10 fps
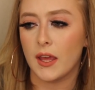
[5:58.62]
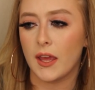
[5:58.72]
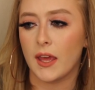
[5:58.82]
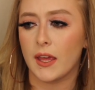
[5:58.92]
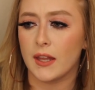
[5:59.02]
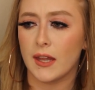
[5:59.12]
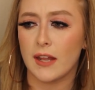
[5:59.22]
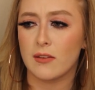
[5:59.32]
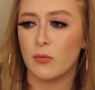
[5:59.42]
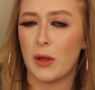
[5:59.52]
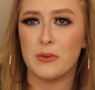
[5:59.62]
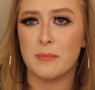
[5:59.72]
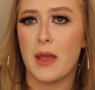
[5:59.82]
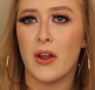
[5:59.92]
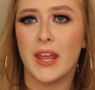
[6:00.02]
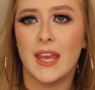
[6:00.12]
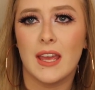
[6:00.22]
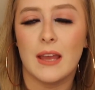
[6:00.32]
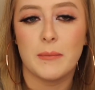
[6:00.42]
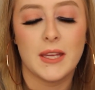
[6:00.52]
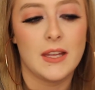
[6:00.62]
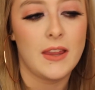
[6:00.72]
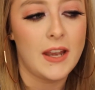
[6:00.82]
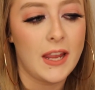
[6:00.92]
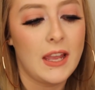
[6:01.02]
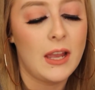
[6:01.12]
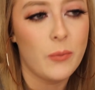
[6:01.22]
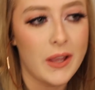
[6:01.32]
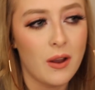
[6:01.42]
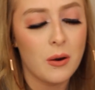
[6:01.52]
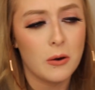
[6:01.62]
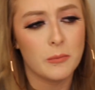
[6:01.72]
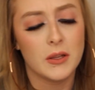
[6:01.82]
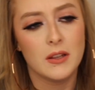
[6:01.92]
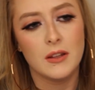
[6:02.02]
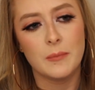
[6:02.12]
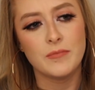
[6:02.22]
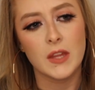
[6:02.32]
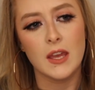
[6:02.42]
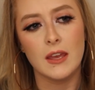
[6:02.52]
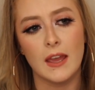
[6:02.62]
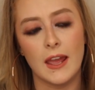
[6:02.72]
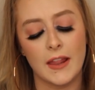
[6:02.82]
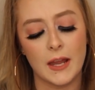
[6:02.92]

and that was about it. I mean, and then I went home, and